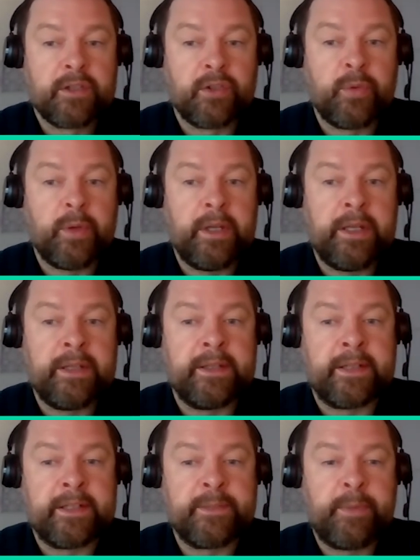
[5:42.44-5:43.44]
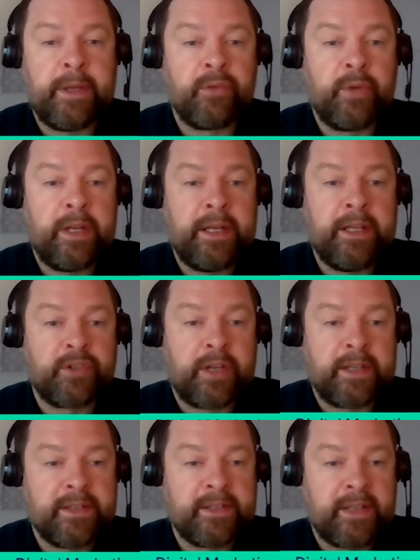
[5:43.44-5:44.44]
so look, that's been a really
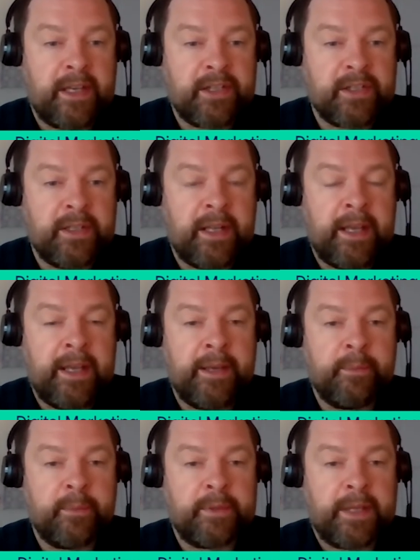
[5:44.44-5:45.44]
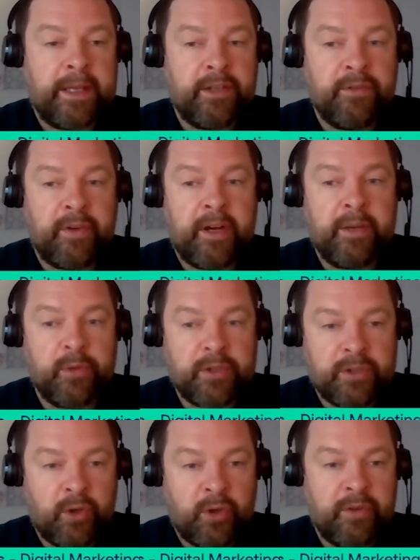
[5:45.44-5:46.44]
interesting session. and um, thank you very much,
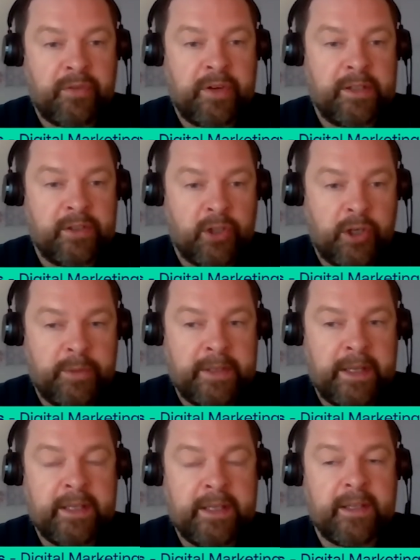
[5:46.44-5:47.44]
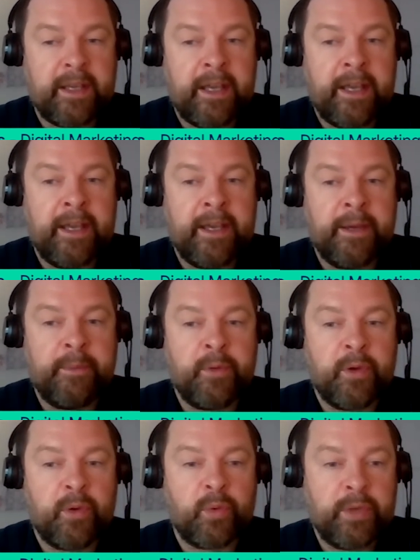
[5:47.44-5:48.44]
Nora, for your time today. Um,
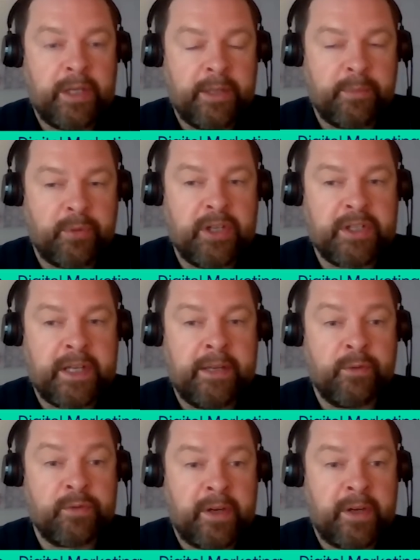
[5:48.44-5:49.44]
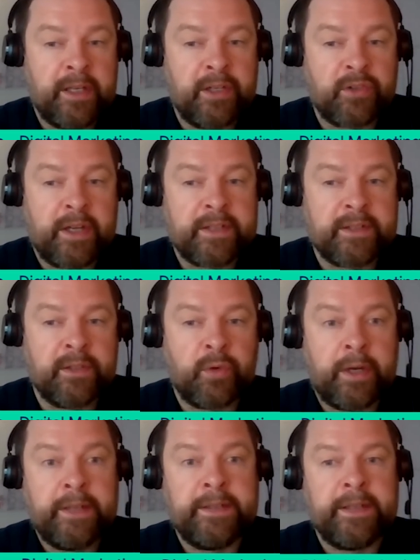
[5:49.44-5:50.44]
really appreciate it. It was very interesting.
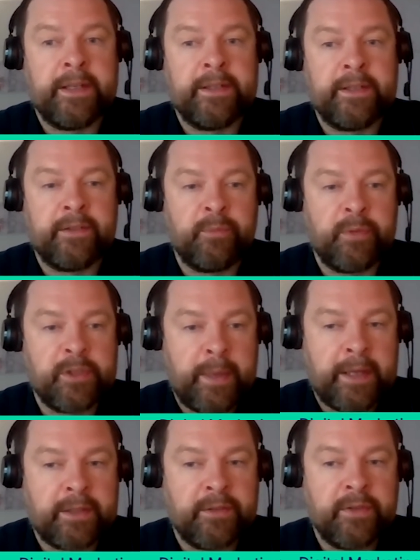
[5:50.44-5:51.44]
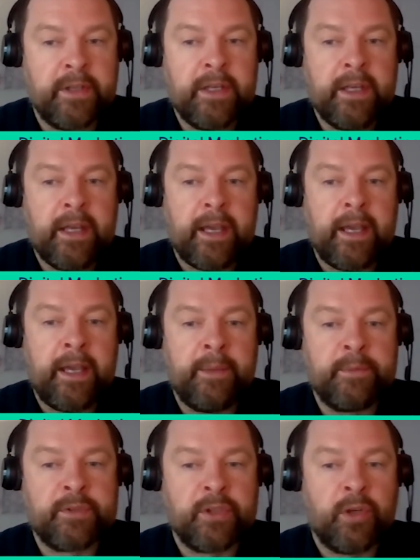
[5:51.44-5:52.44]
Great to get a different perspective.
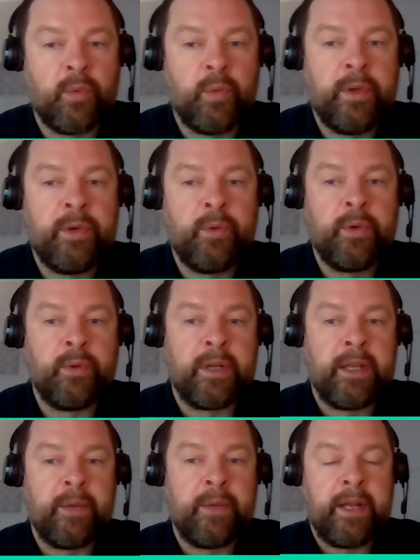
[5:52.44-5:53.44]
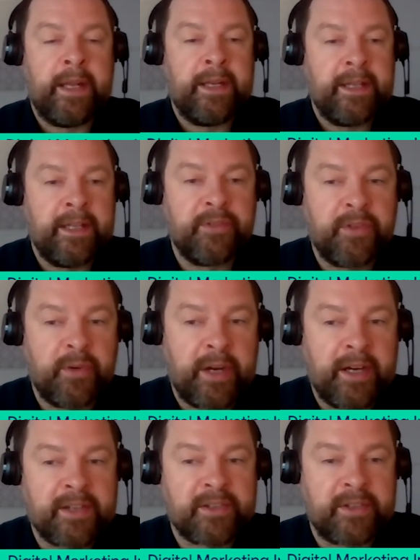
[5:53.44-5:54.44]
Um, so we, we will we'll end the interview
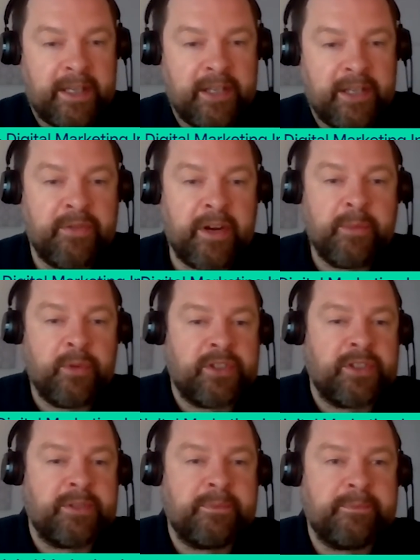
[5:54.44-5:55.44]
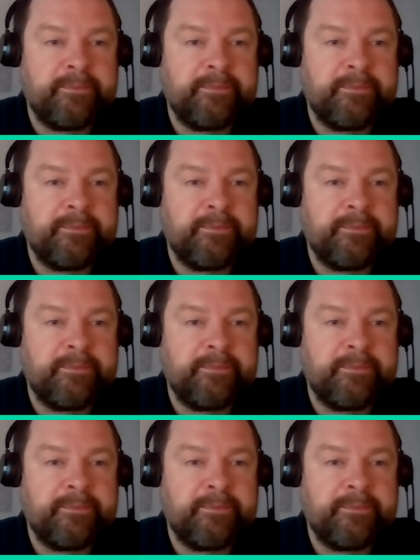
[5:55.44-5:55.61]
here. So thank you very much.